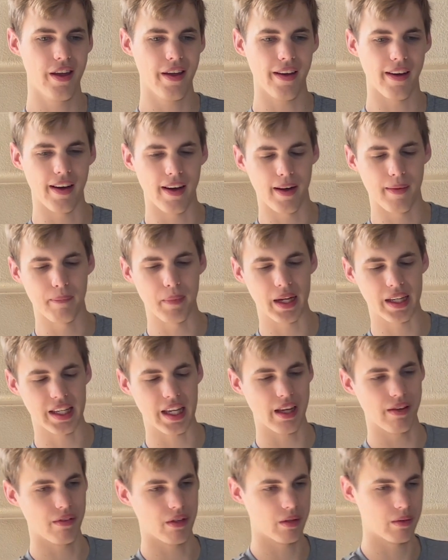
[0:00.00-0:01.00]
um, by
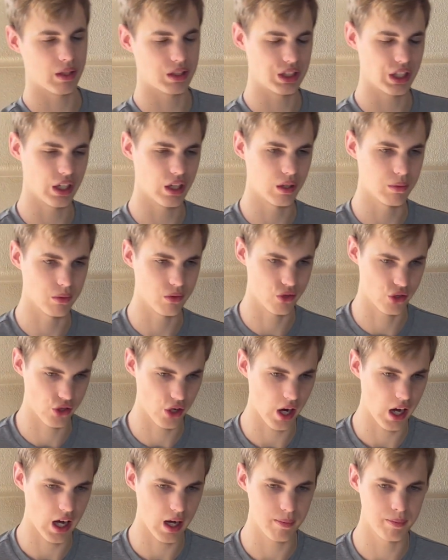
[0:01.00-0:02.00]
giving him a terrible
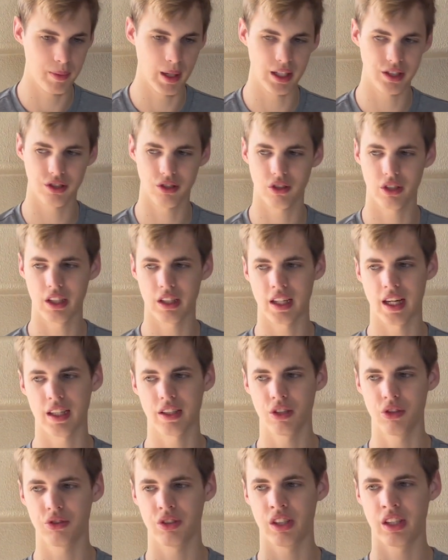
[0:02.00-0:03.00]
job, basically, and not
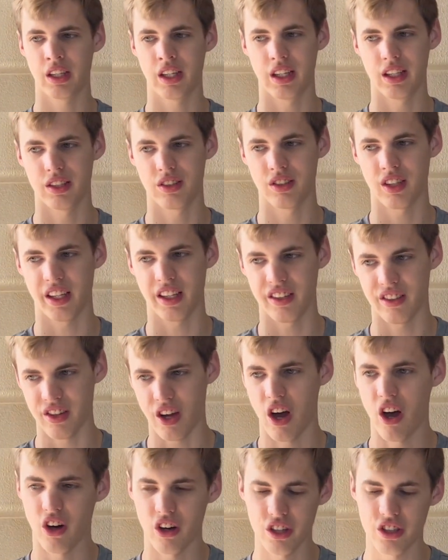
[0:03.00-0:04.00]
using his like
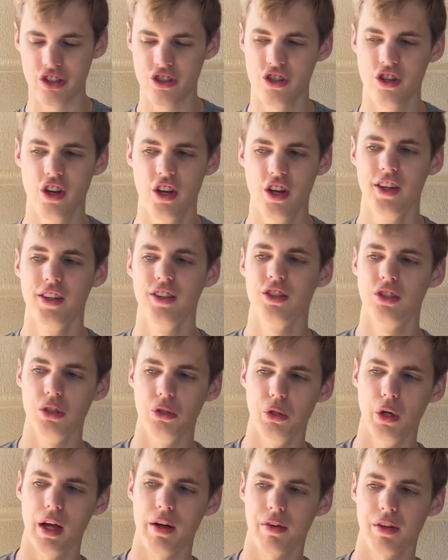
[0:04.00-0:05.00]
knowledge
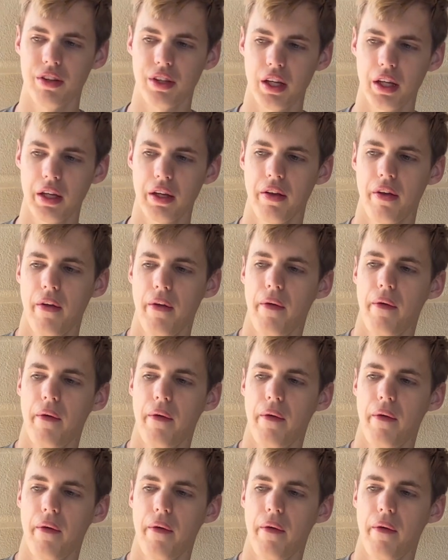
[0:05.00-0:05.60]
to everything.